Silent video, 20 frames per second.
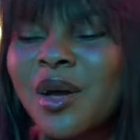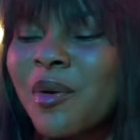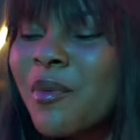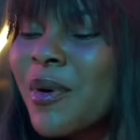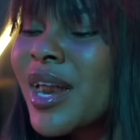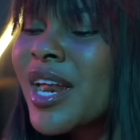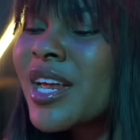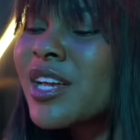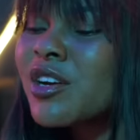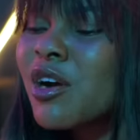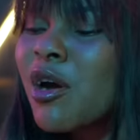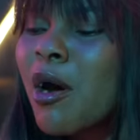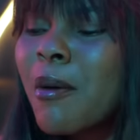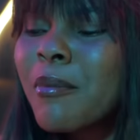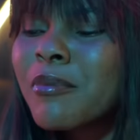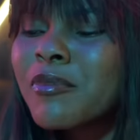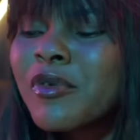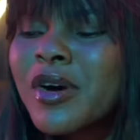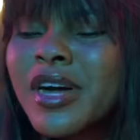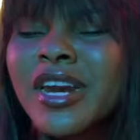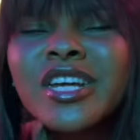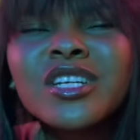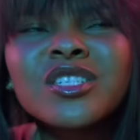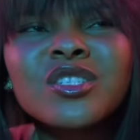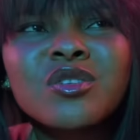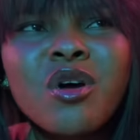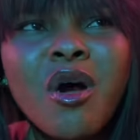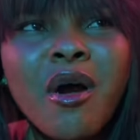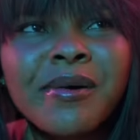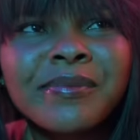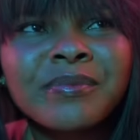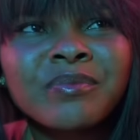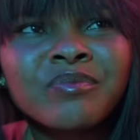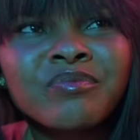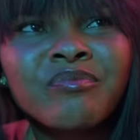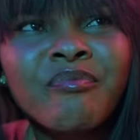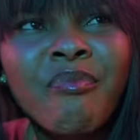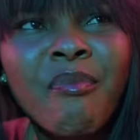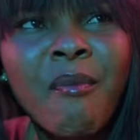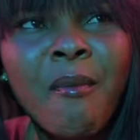Where did you come? Where did you talk?
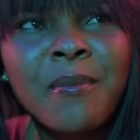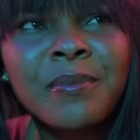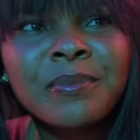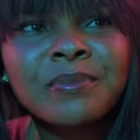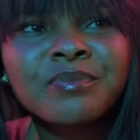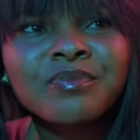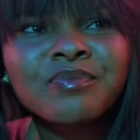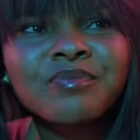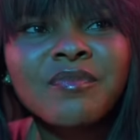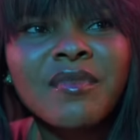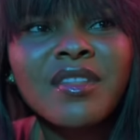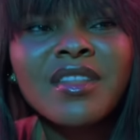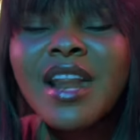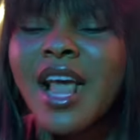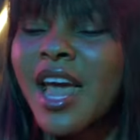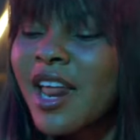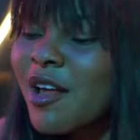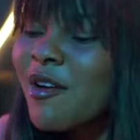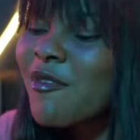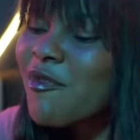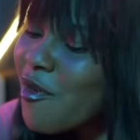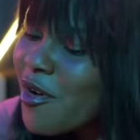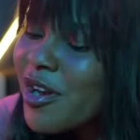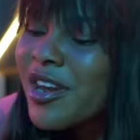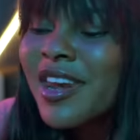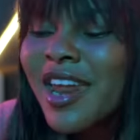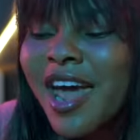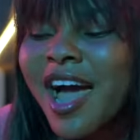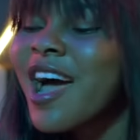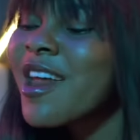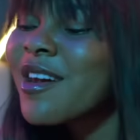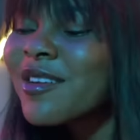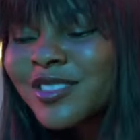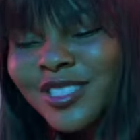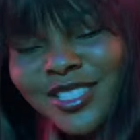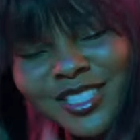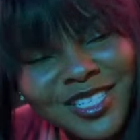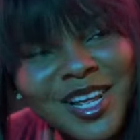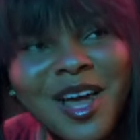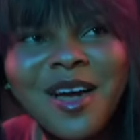Not the food now, I
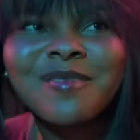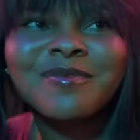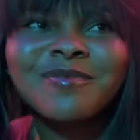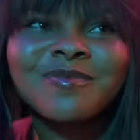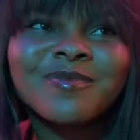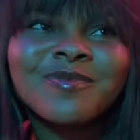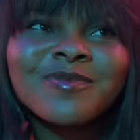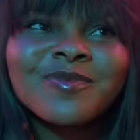don't see him.